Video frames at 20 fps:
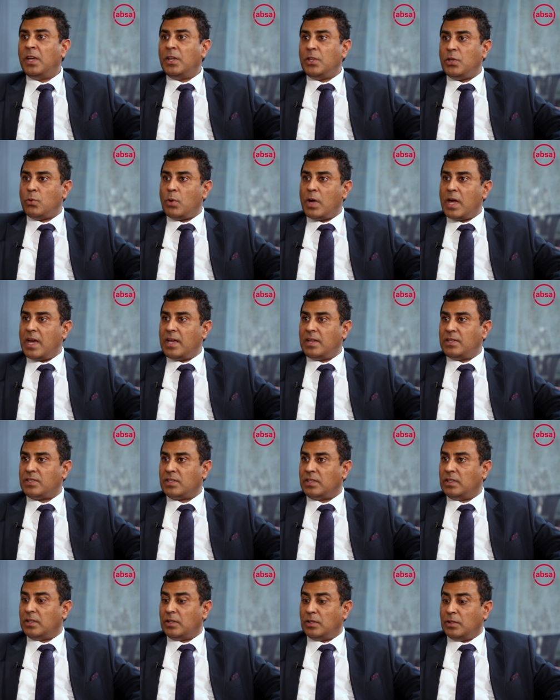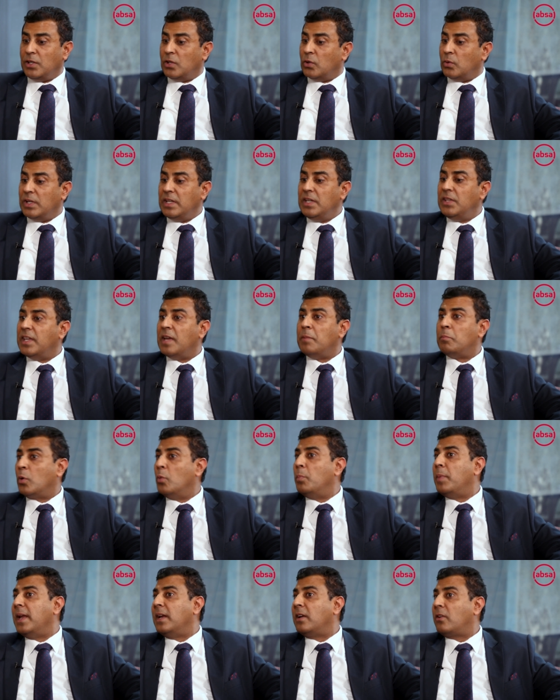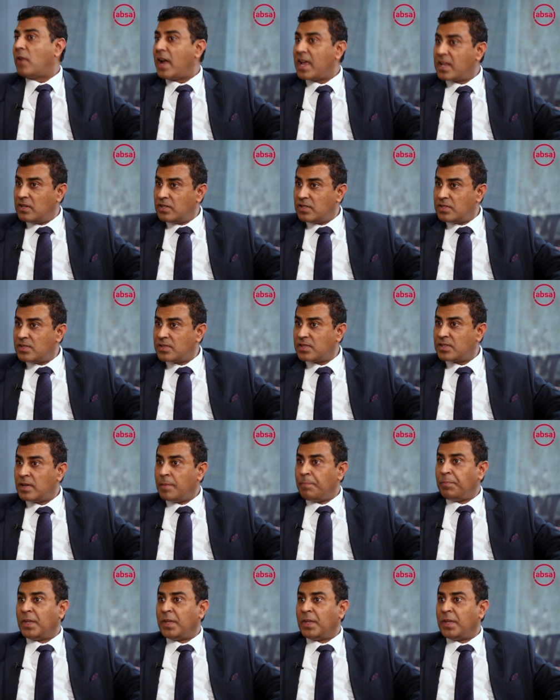you had, ethane propane crackers.